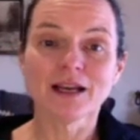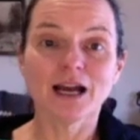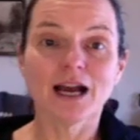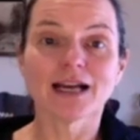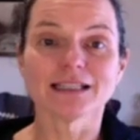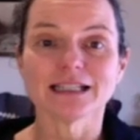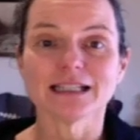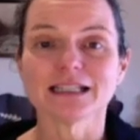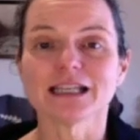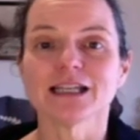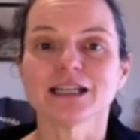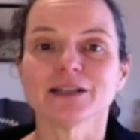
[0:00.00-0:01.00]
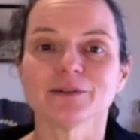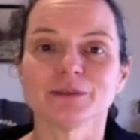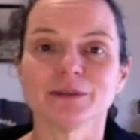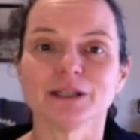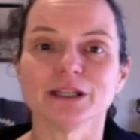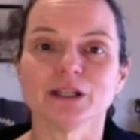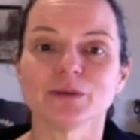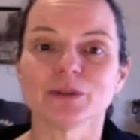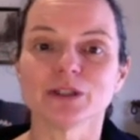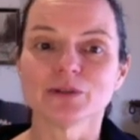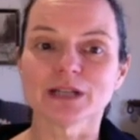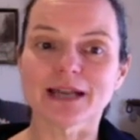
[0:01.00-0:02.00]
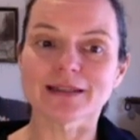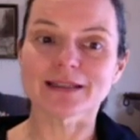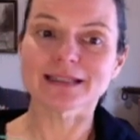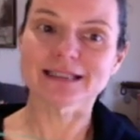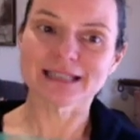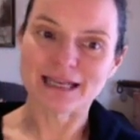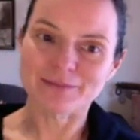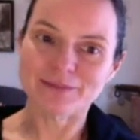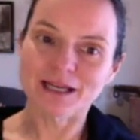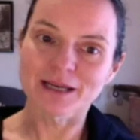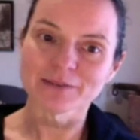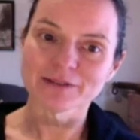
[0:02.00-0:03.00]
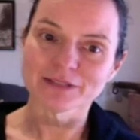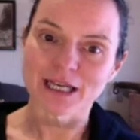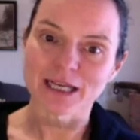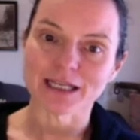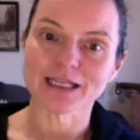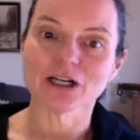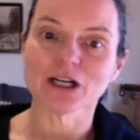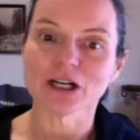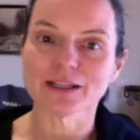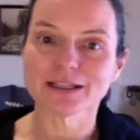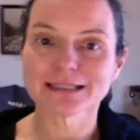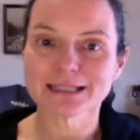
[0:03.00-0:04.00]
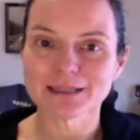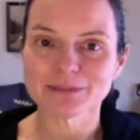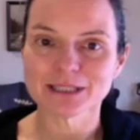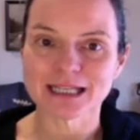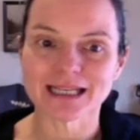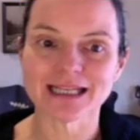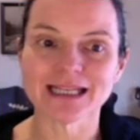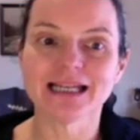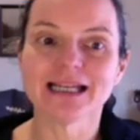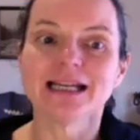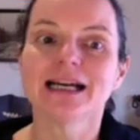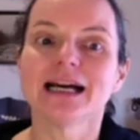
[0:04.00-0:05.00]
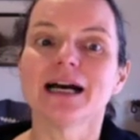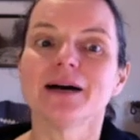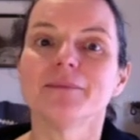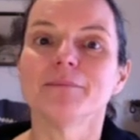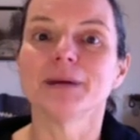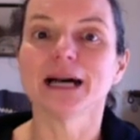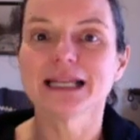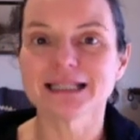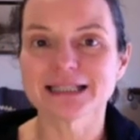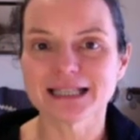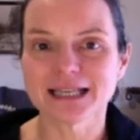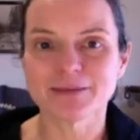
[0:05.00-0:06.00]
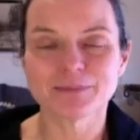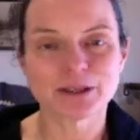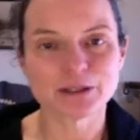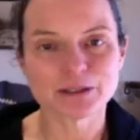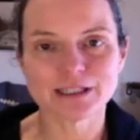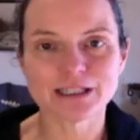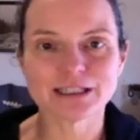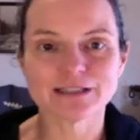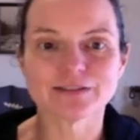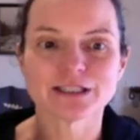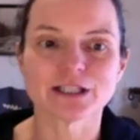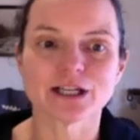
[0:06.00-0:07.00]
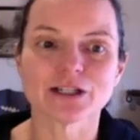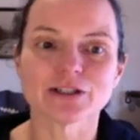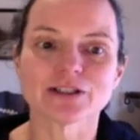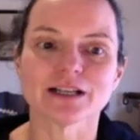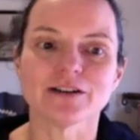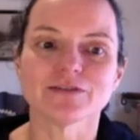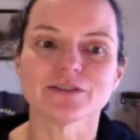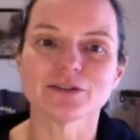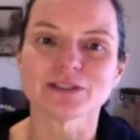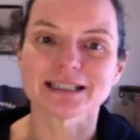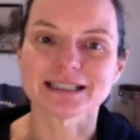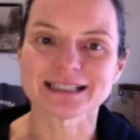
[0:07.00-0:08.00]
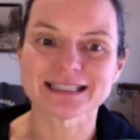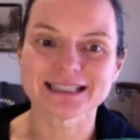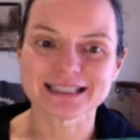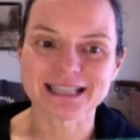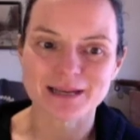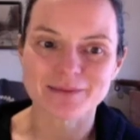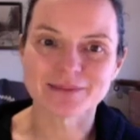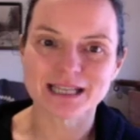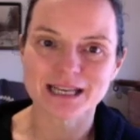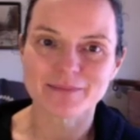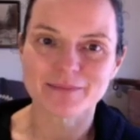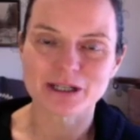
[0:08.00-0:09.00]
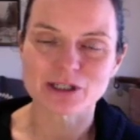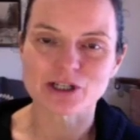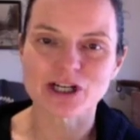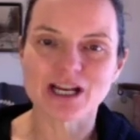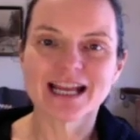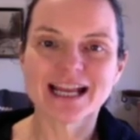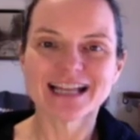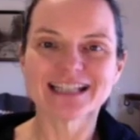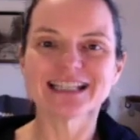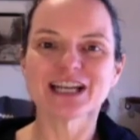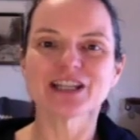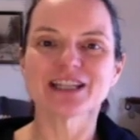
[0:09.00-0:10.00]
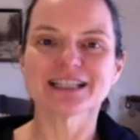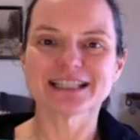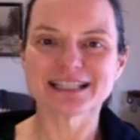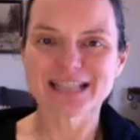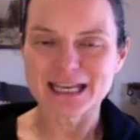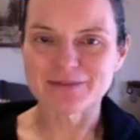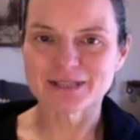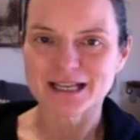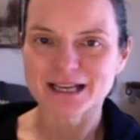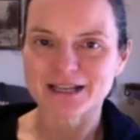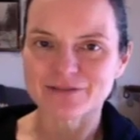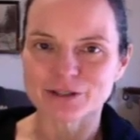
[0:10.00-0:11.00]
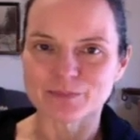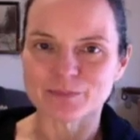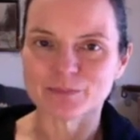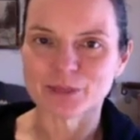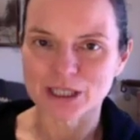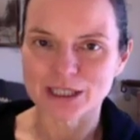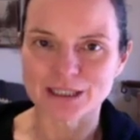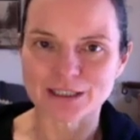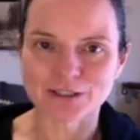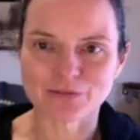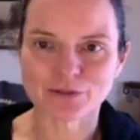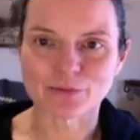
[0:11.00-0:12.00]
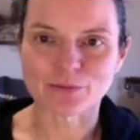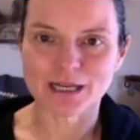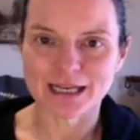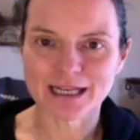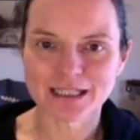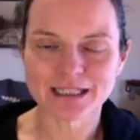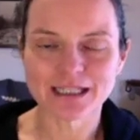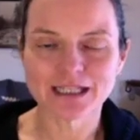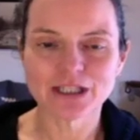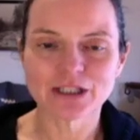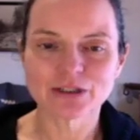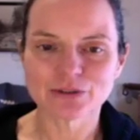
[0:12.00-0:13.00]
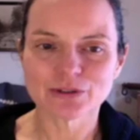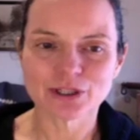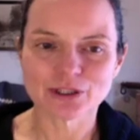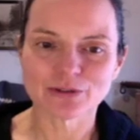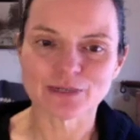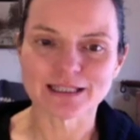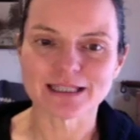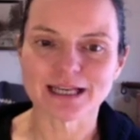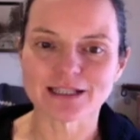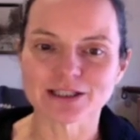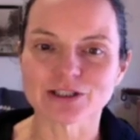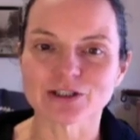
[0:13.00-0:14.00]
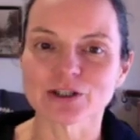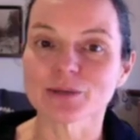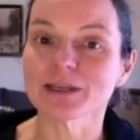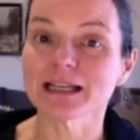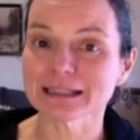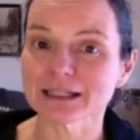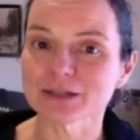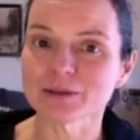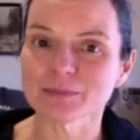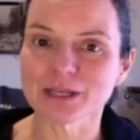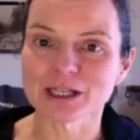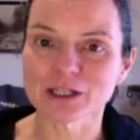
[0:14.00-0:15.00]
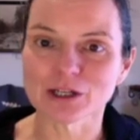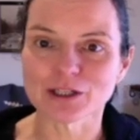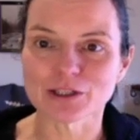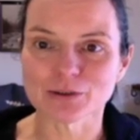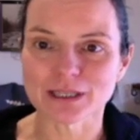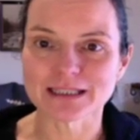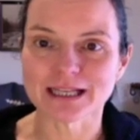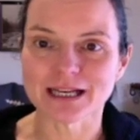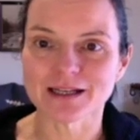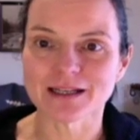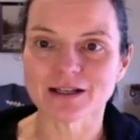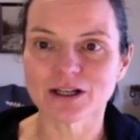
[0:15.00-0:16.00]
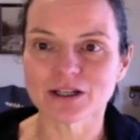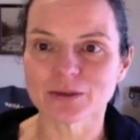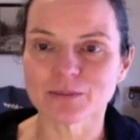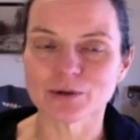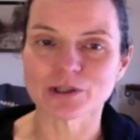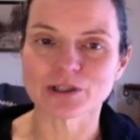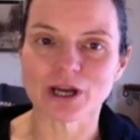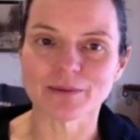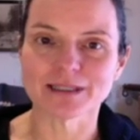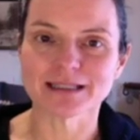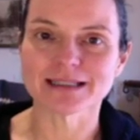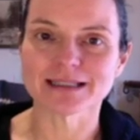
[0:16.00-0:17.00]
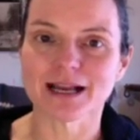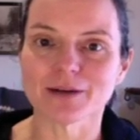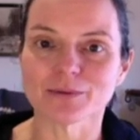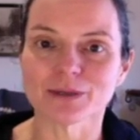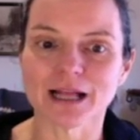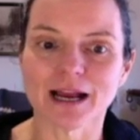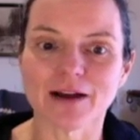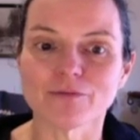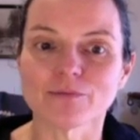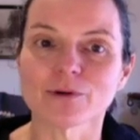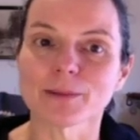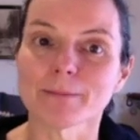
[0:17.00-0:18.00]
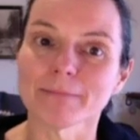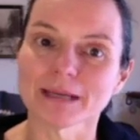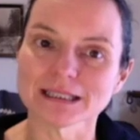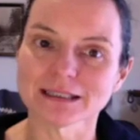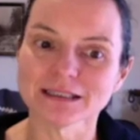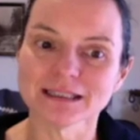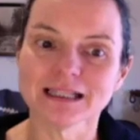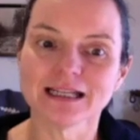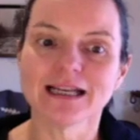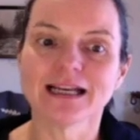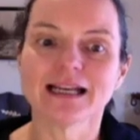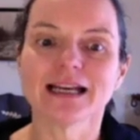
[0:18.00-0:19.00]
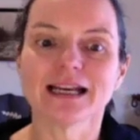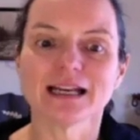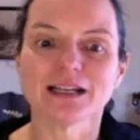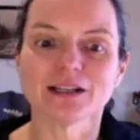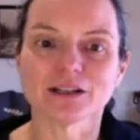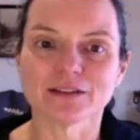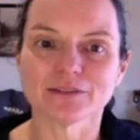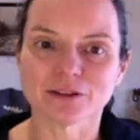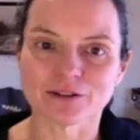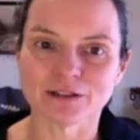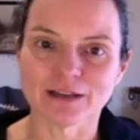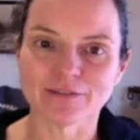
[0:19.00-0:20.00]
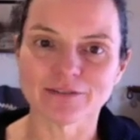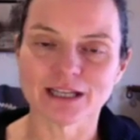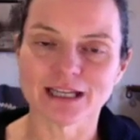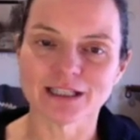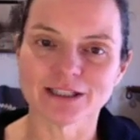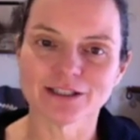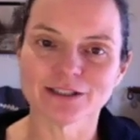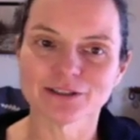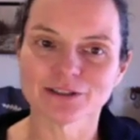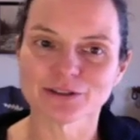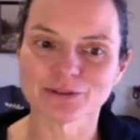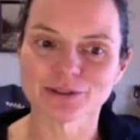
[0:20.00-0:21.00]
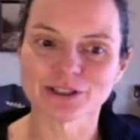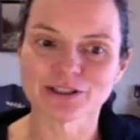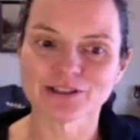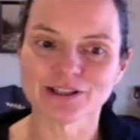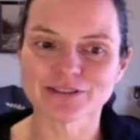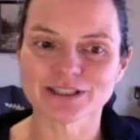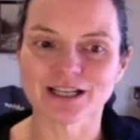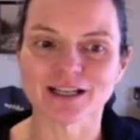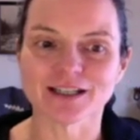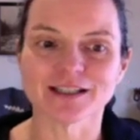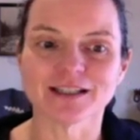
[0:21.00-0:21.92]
Ideally, it would be, you would do it at the same time of day, on the same day, by the same person, if it's not yourself, using the same tape measure and done on the same side of your body. So if you're right-handed, do it on your right side because you're going to be a little bit bigger on your right side. Your more dominant side will have more muscle. And if you're left-handed, do it on your left side.